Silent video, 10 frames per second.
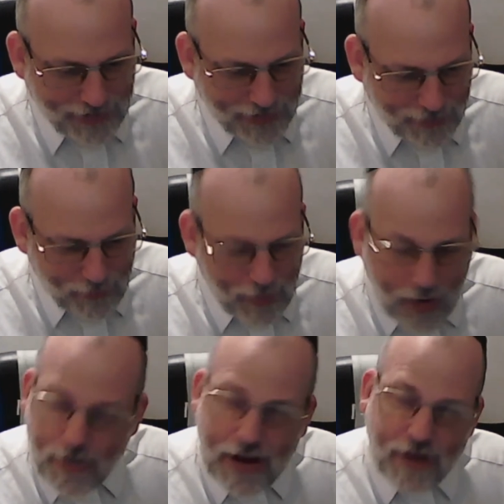My
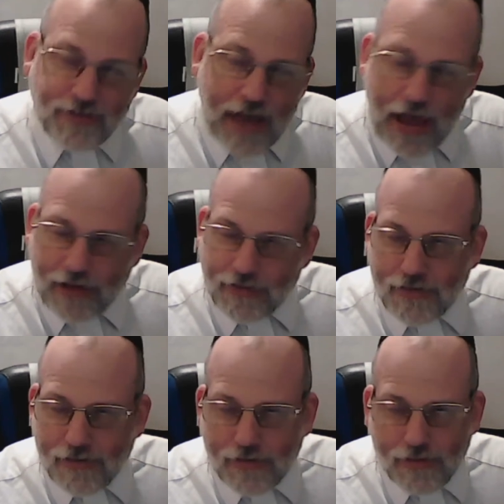Ebbier says,
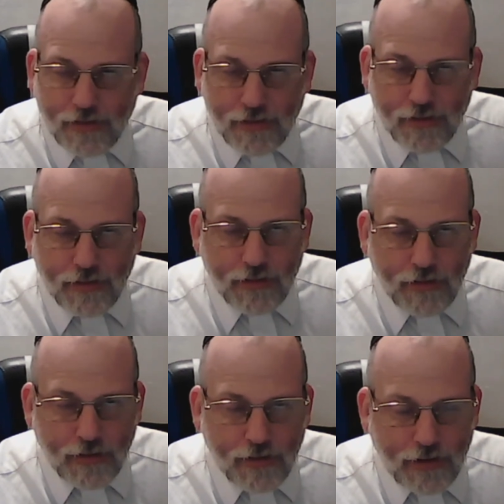
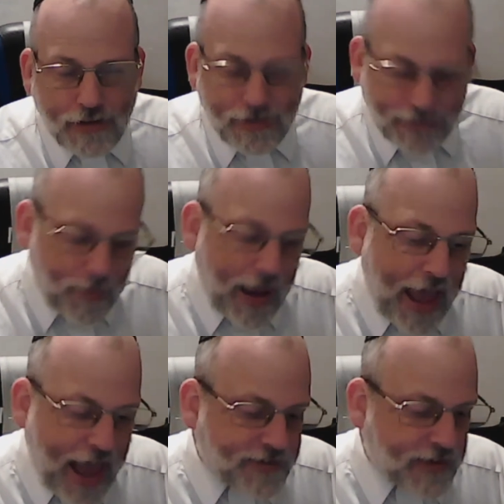did it
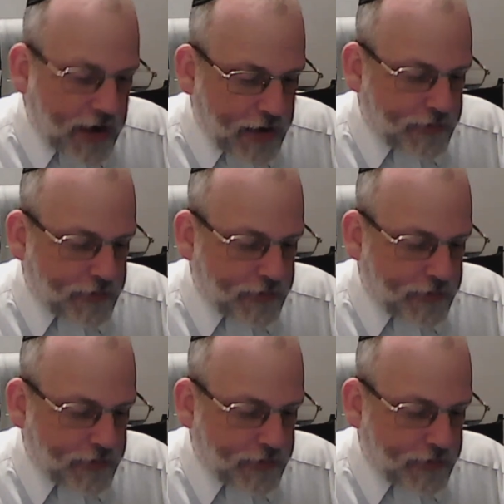by accident.